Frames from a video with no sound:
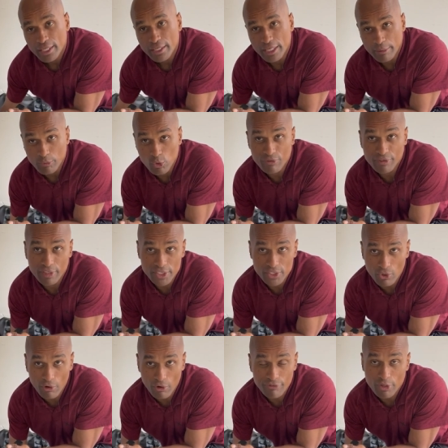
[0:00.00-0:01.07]
remove
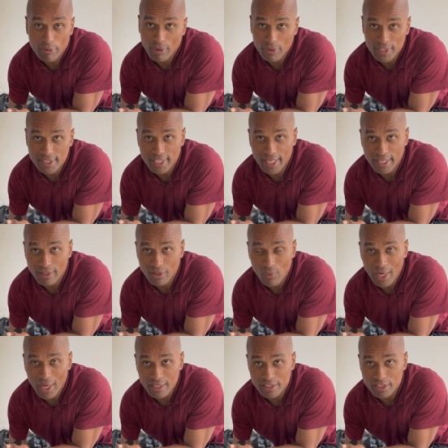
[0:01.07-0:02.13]
this off your motorcycle
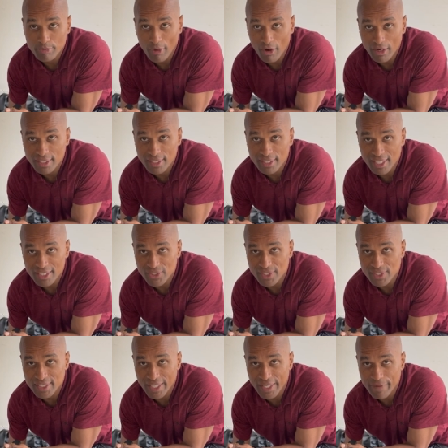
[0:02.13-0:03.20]
while it's parked, I
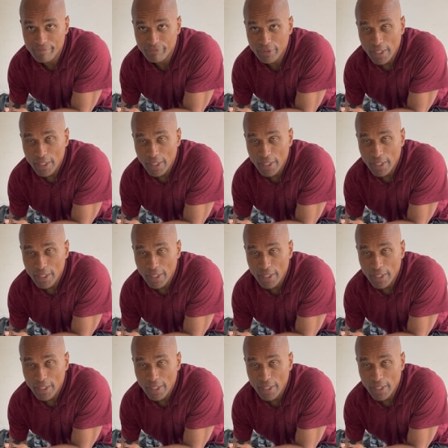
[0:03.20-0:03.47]
should say.